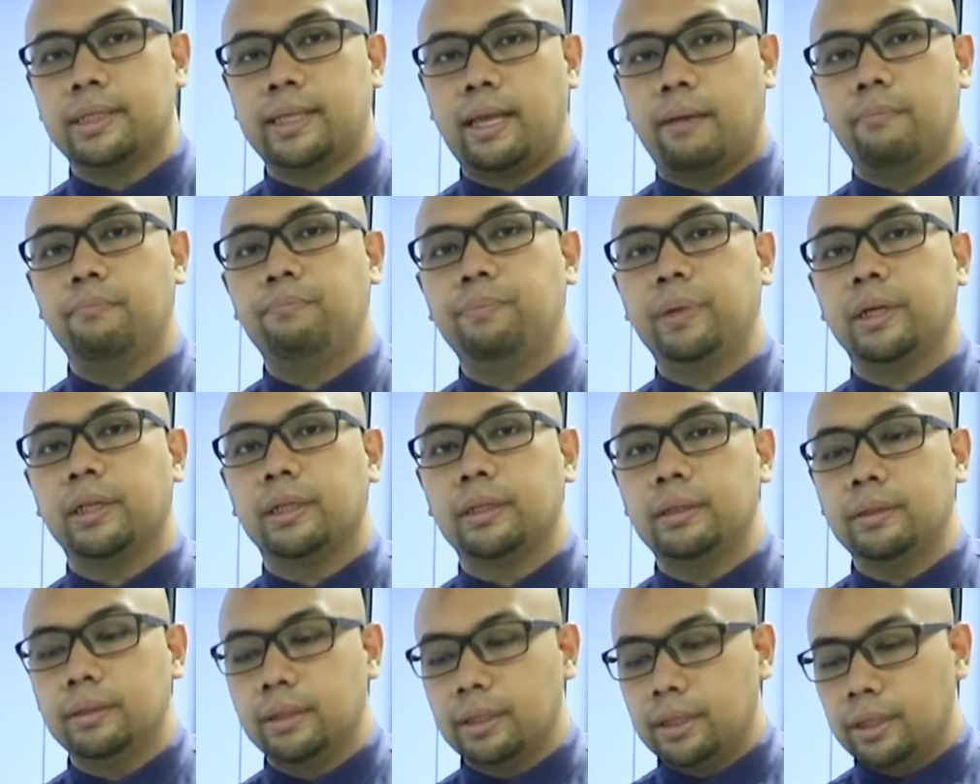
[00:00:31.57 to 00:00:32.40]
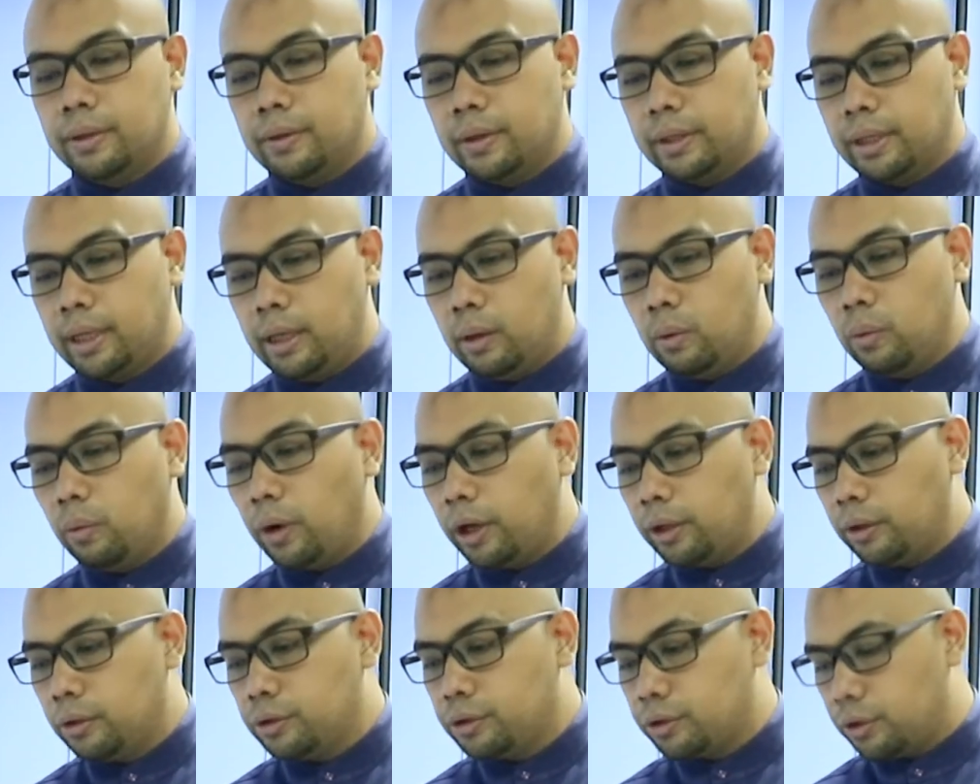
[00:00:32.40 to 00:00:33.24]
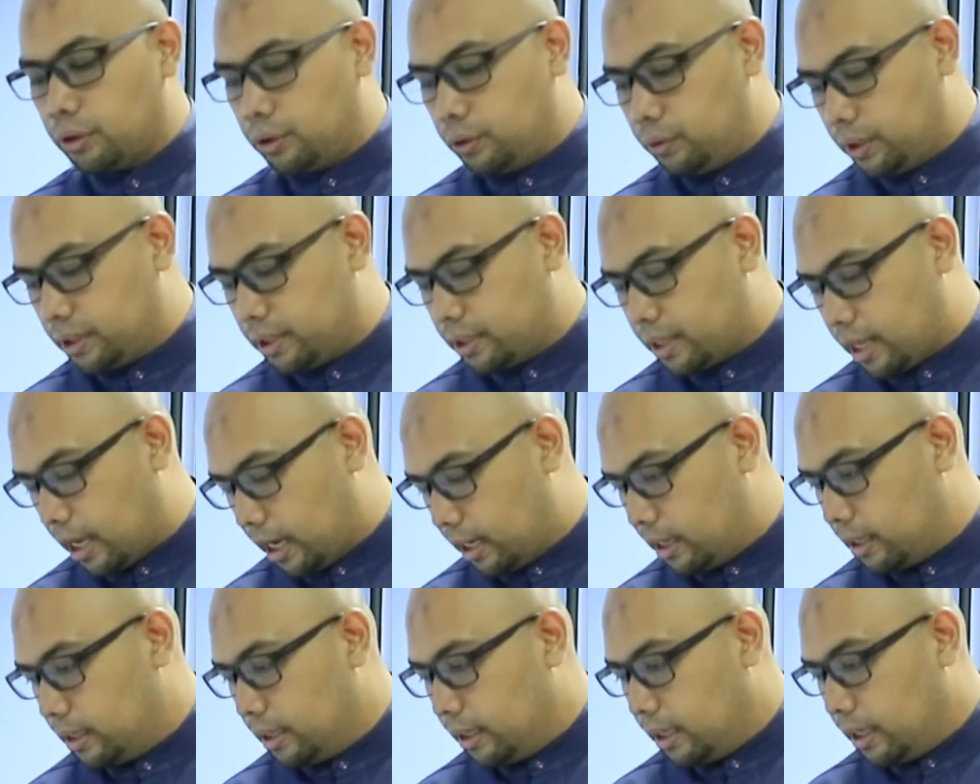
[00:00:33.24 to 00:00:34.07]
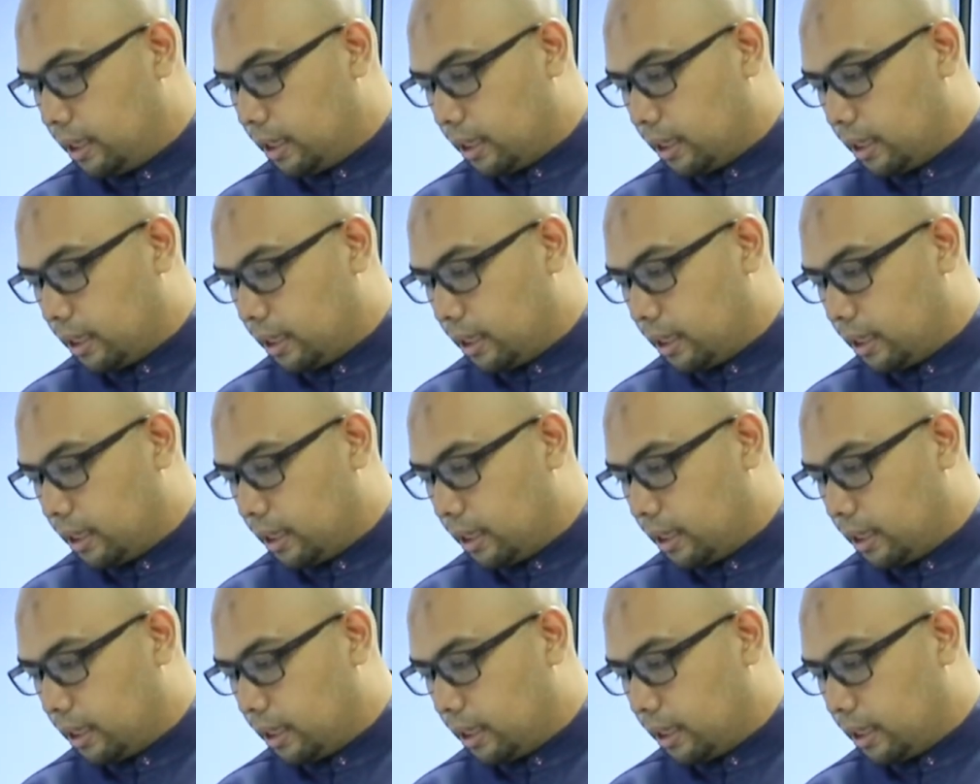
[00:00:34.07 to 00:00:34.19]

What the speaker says: sample, okay, what you should do is that